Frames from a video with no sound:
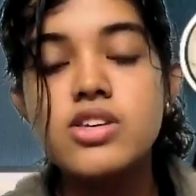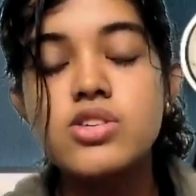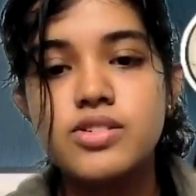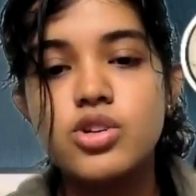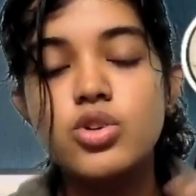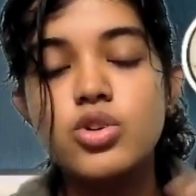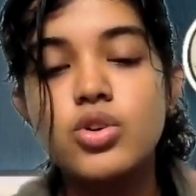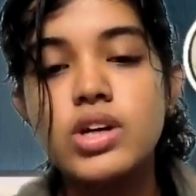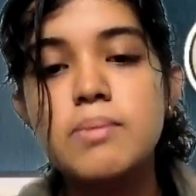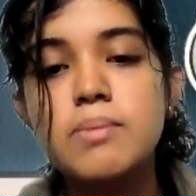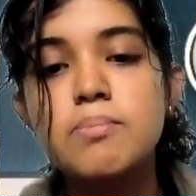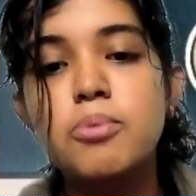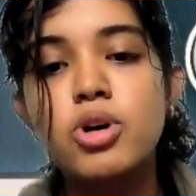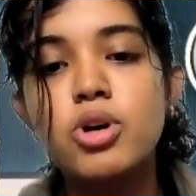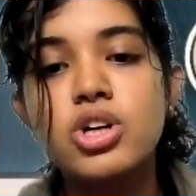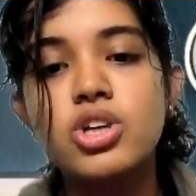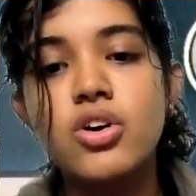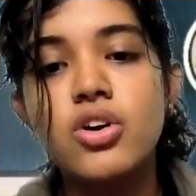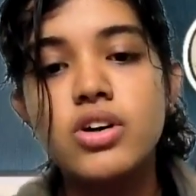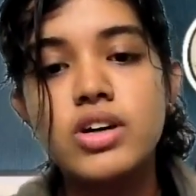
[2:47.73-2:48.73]
So you can
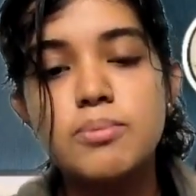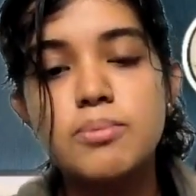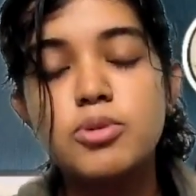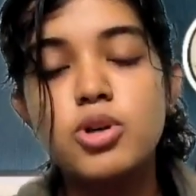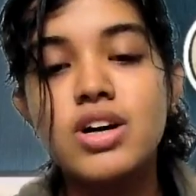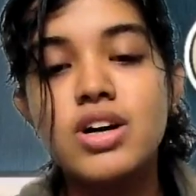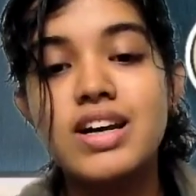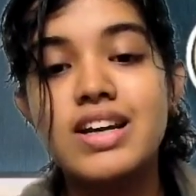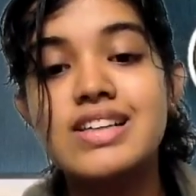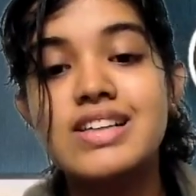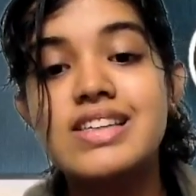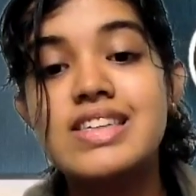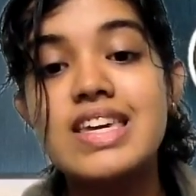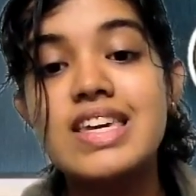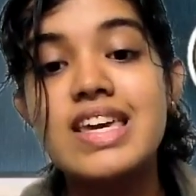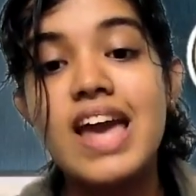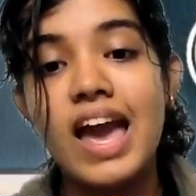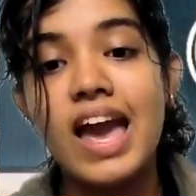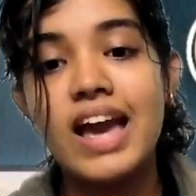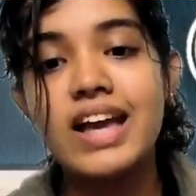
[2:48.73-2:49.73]
put your
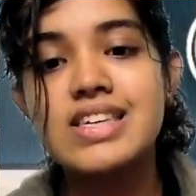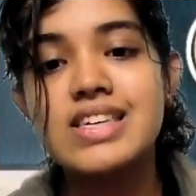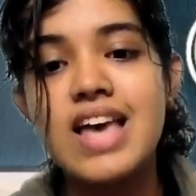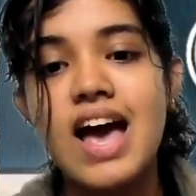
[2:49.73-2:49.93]
cryptocurrency X